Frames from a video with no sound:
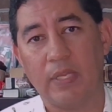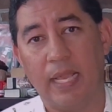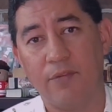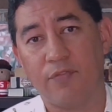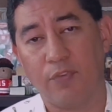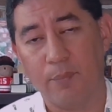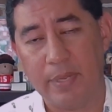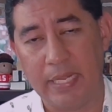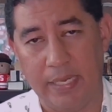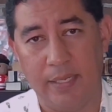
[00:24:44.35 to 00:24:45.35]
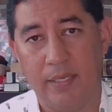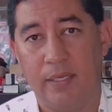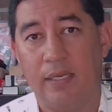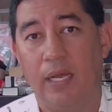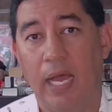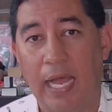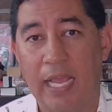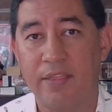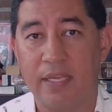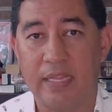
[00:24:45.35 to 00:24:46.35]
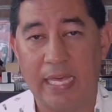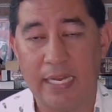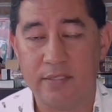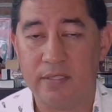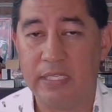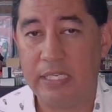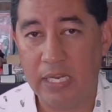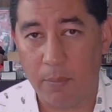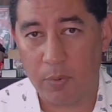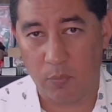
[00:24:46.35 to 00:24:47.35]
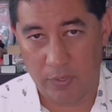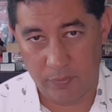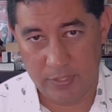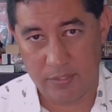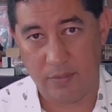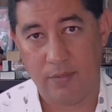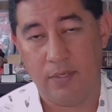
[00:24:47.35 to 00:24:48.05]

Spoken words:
And for me, I think that is the number one reason